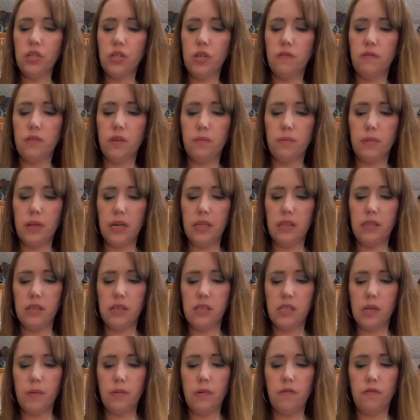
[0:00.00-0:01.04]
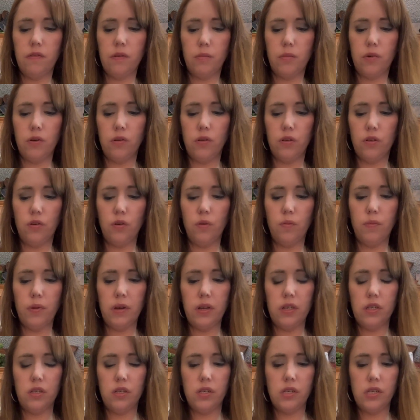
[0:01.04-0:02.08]
of them like this, some of them are a little
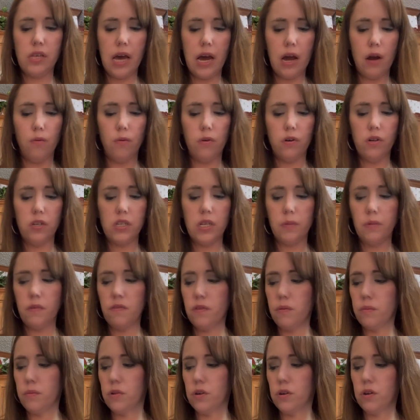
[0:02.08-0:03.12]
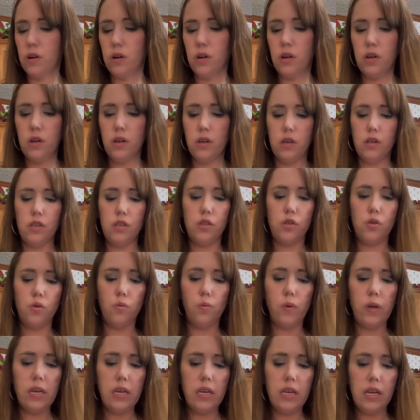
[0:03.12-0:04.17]
bit sour, some of them are
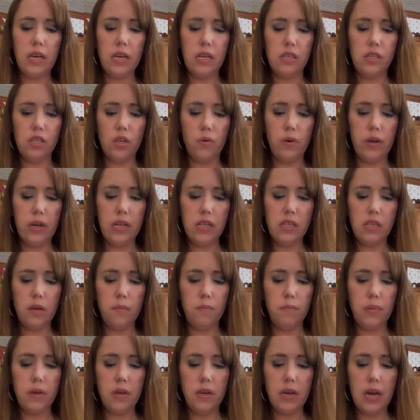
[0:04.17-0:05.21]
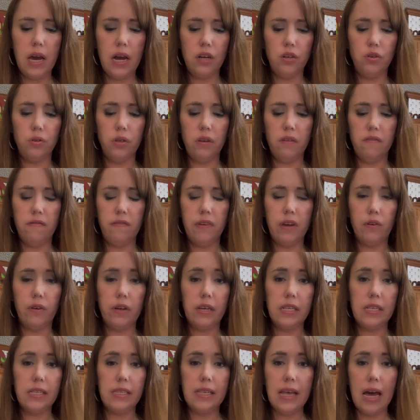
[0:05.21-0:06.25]
sweet, and so it ends up being actually a very
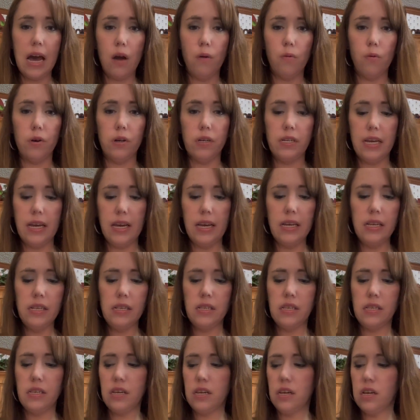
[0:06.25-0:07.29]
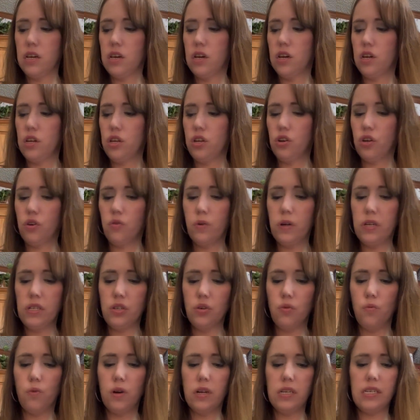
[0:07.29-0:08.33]
sour taste. You're going to
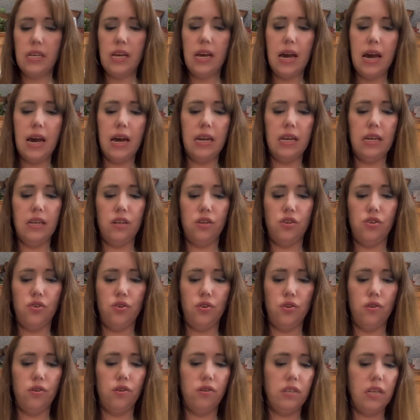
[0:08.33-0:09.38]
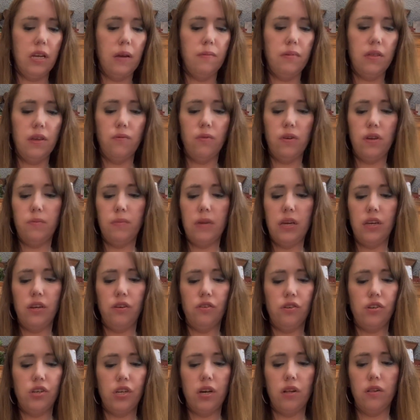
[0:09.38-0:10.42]
want to add in sugar. Same thing when you make your
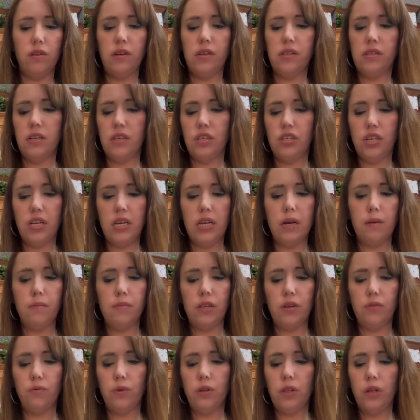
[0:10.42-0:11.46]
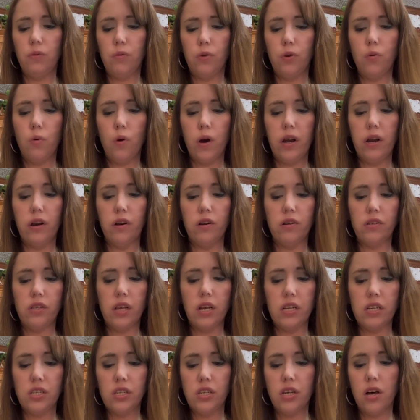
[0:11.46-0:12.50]
jellies and jams. It really requires a
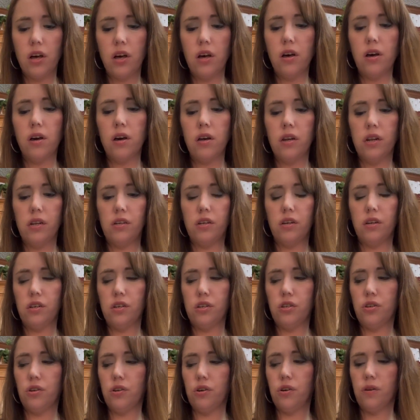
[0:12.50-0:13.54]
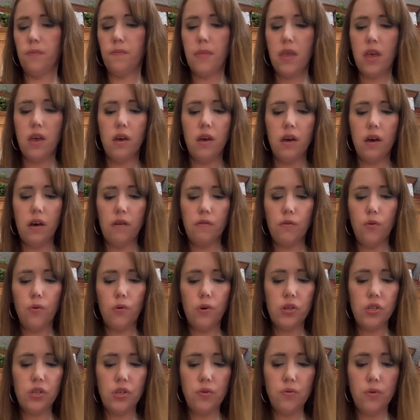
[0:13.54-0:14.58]
ton of sugar. Of
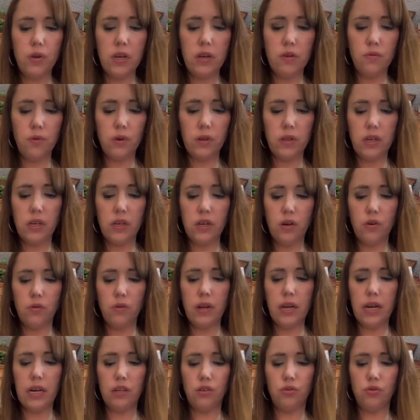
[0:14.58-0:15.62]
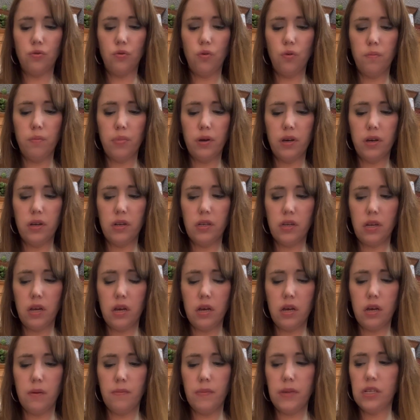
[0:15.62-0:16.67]
course you can really go natural, but
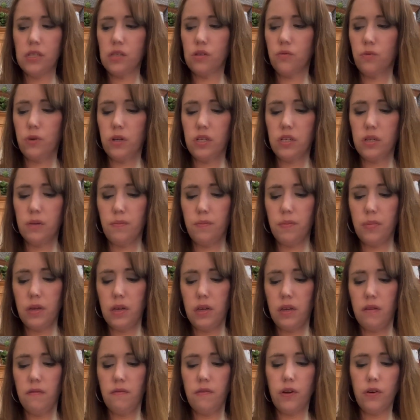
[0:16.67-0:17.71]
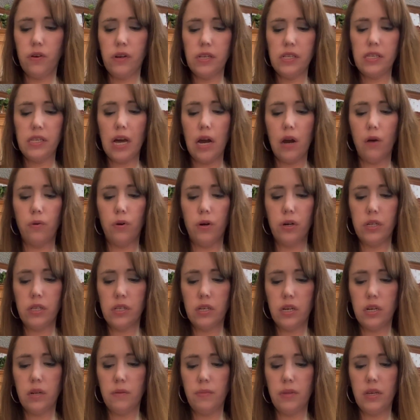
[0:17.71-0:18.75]
it's going to be very sour. It's
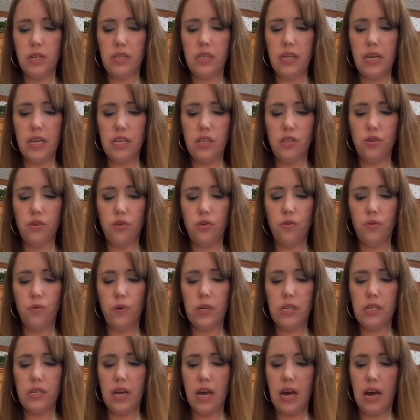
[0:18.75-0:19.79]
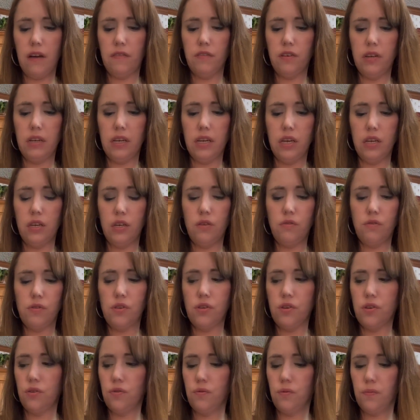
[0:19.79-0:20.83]
going to be a taste you're going to have to get used
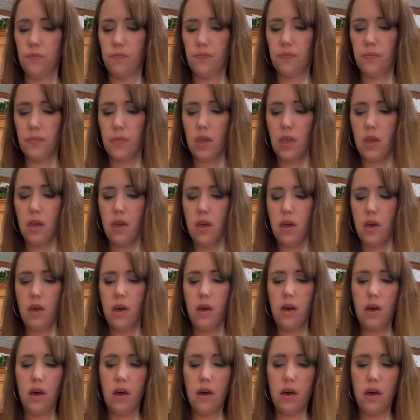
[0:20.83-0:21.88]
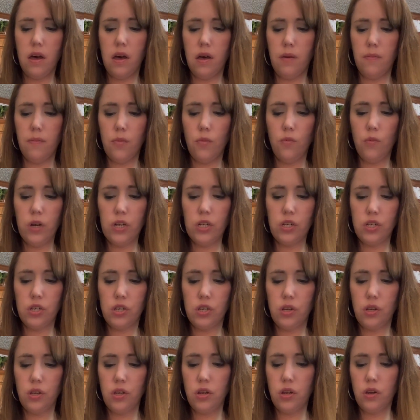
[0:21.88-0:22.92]
to, which,
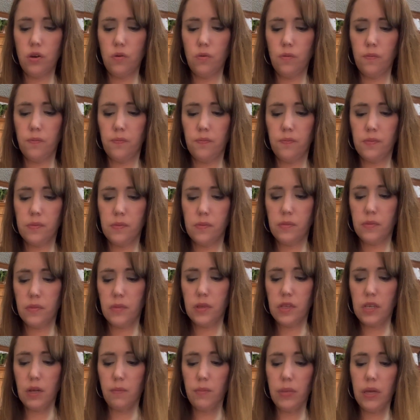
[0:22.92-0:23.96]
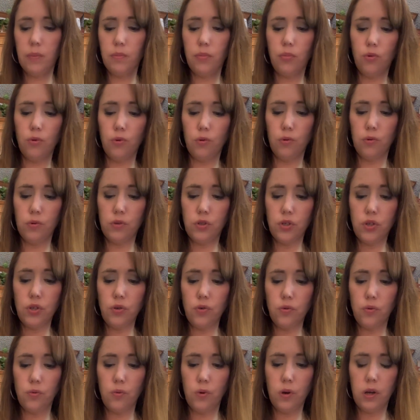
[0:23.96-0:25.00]
you know, some people
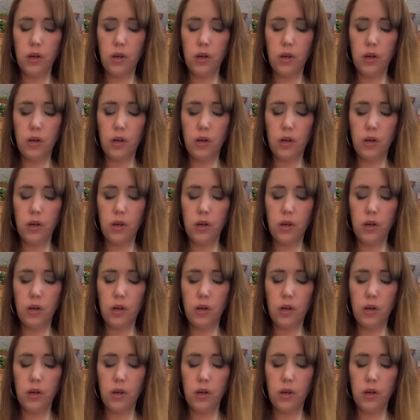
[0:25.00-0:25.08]
do